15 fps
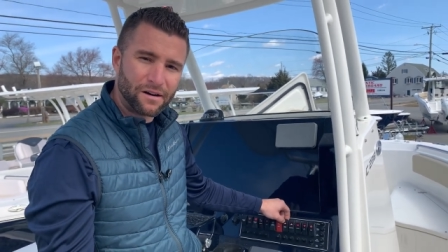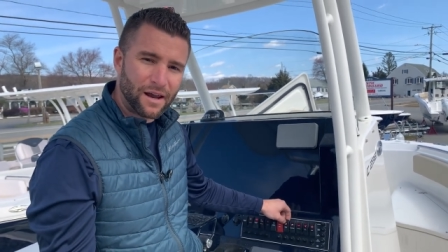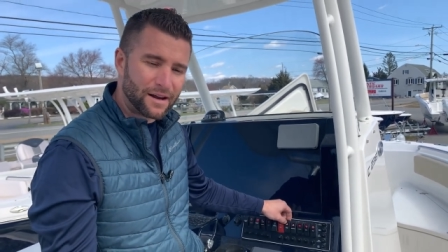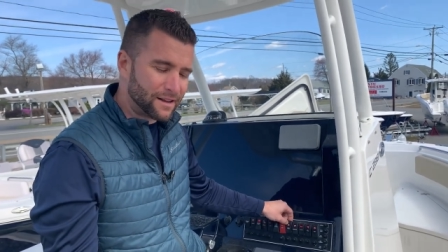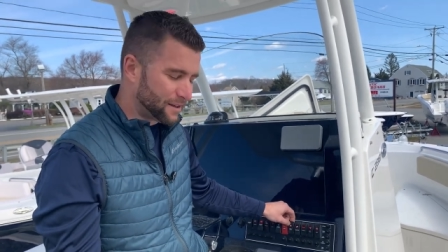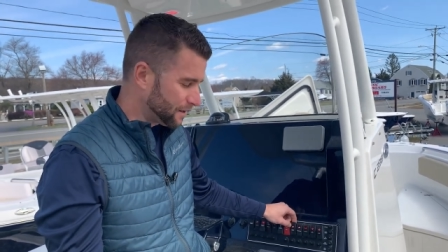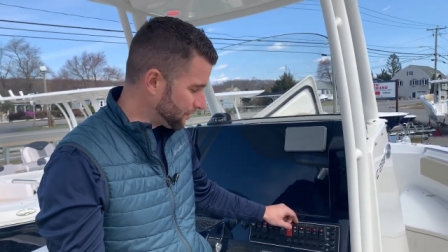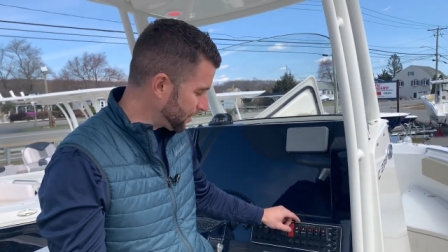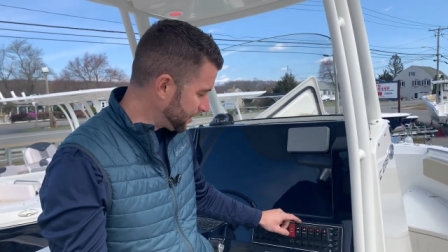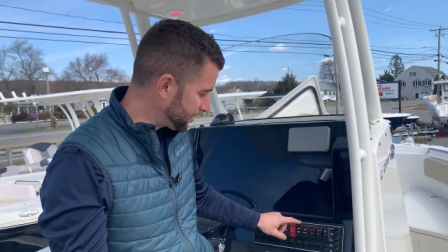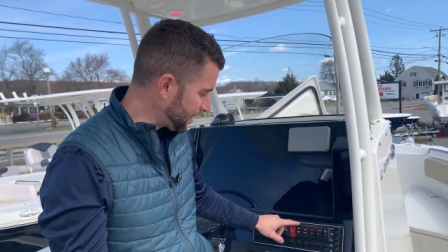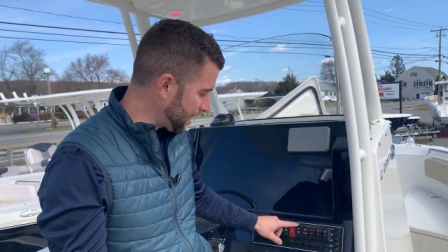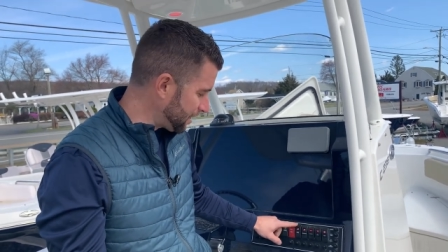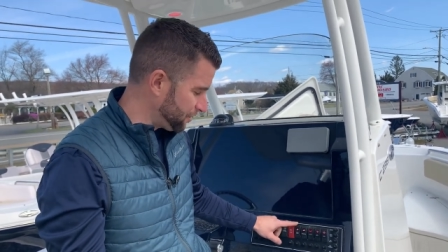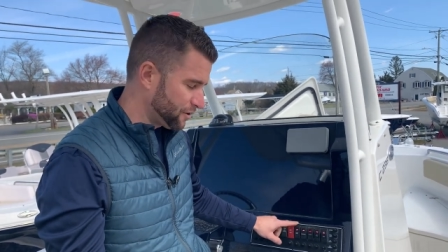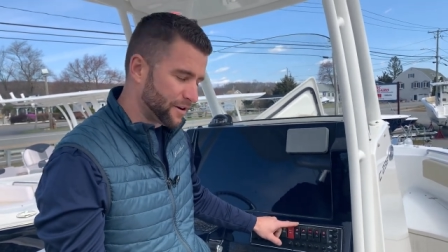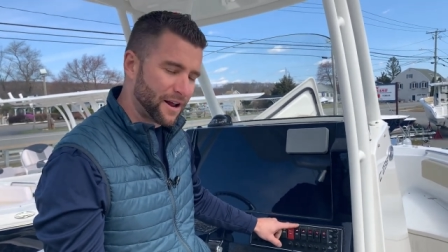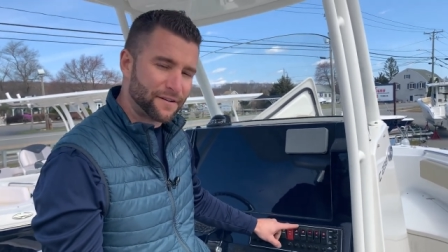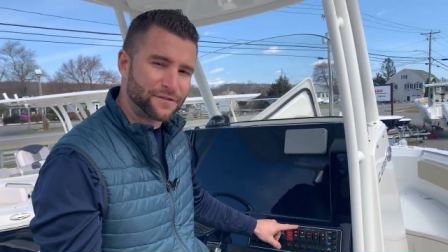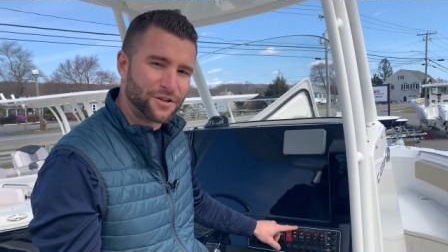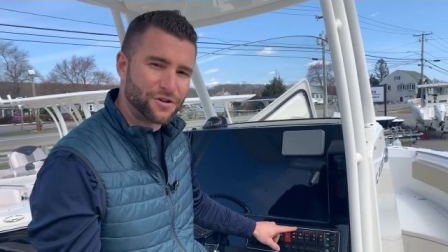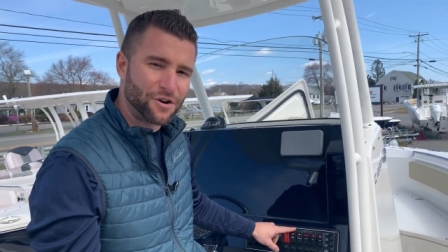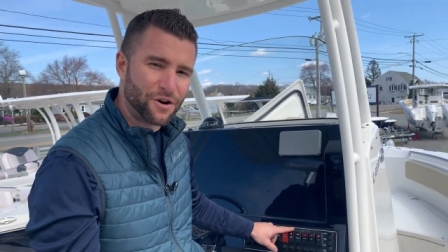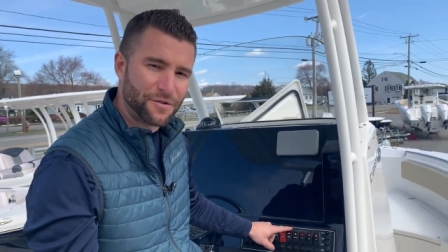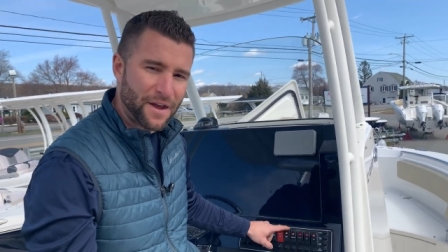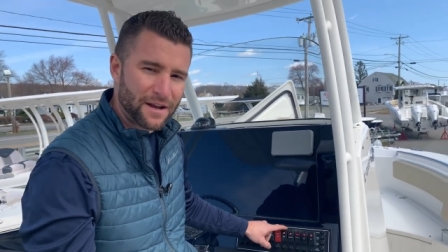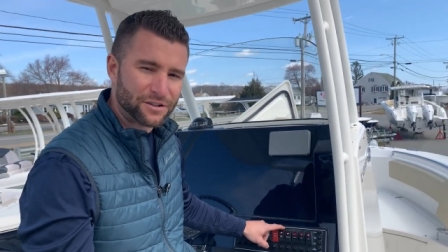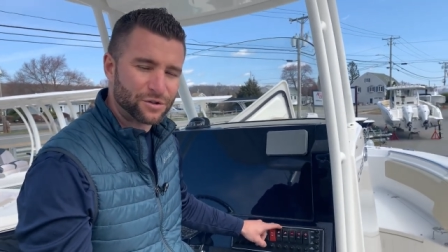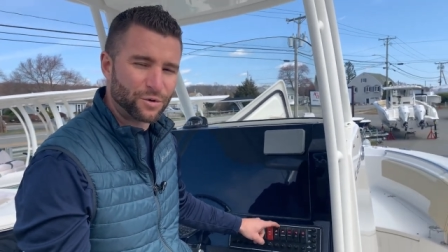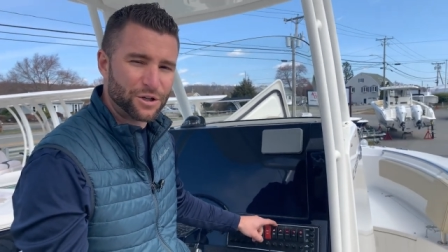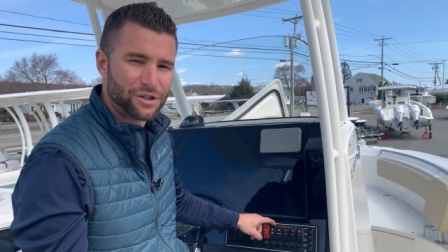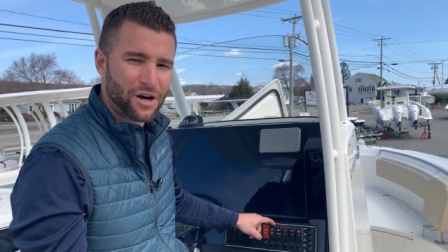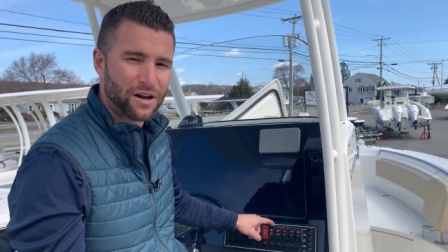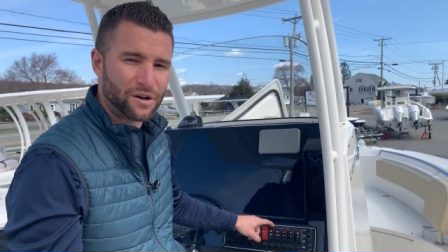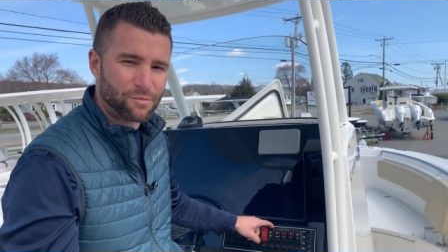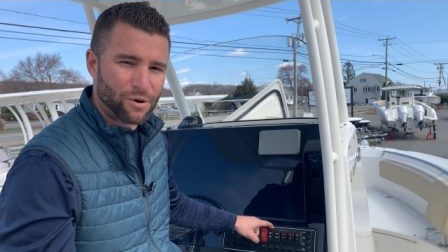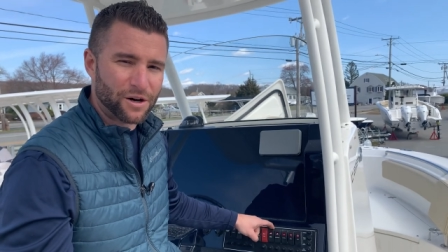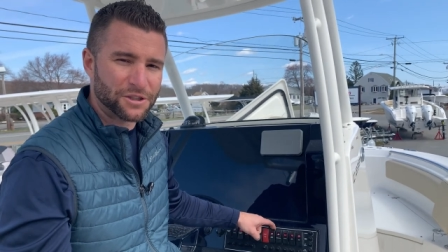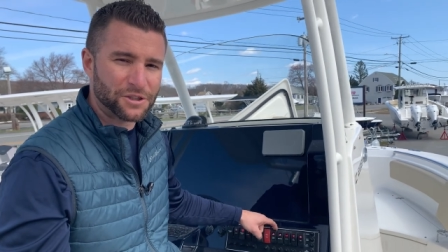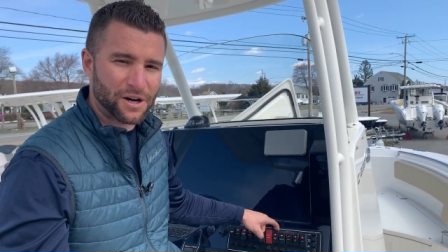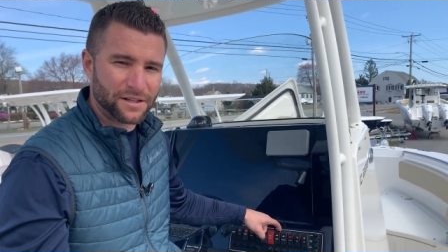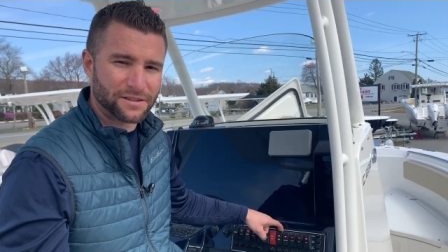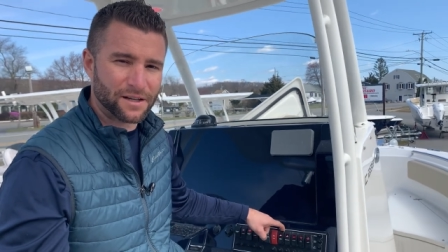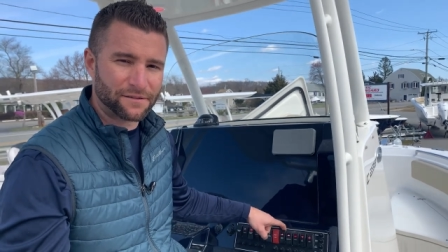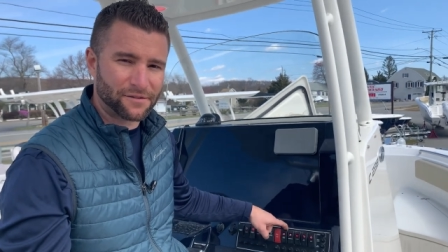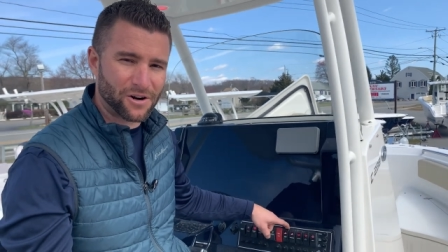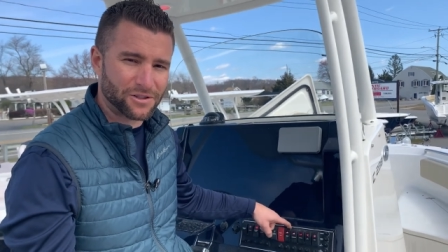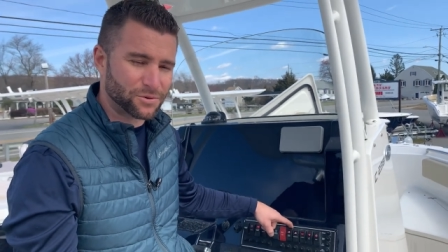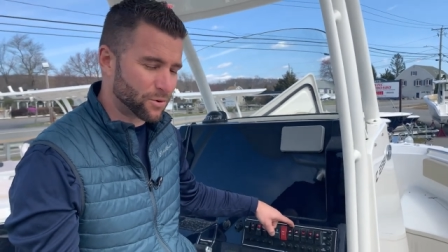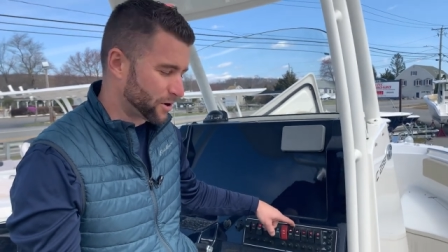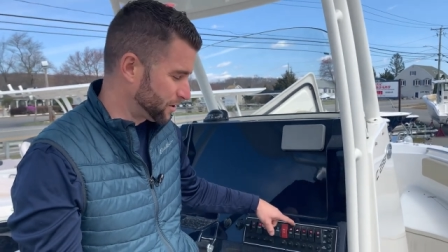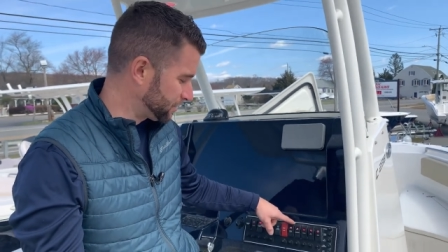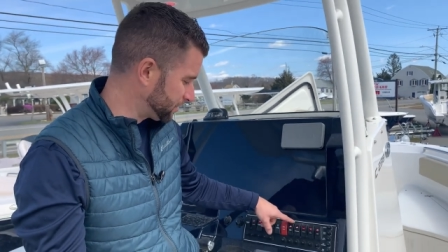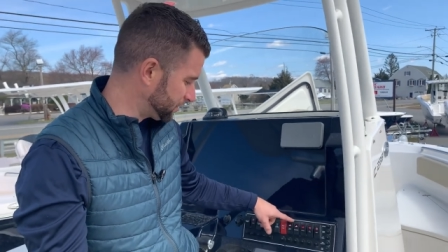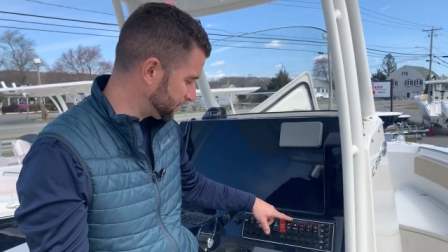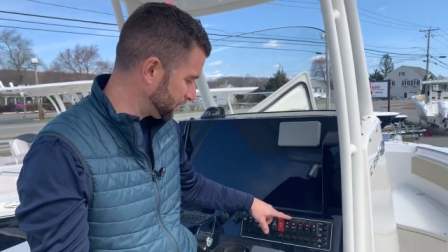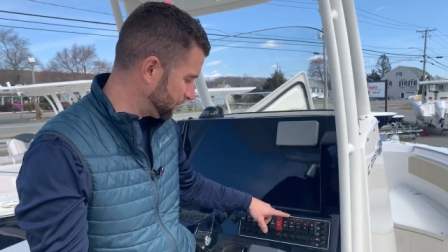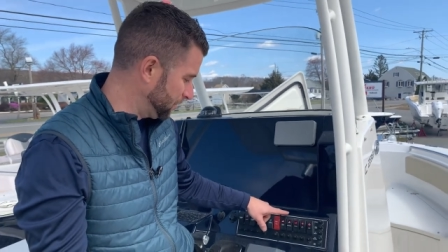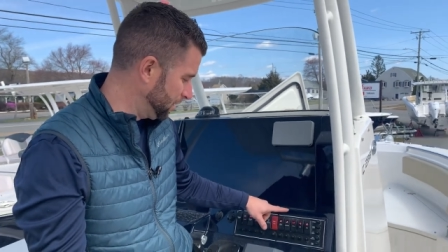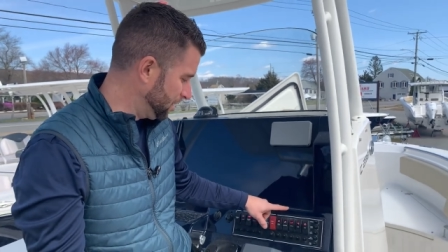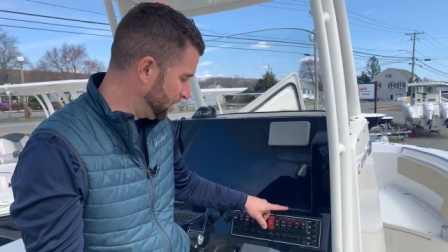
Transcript: anything like that, you're gonna have to turn that switch on to pressurize that freshwater system.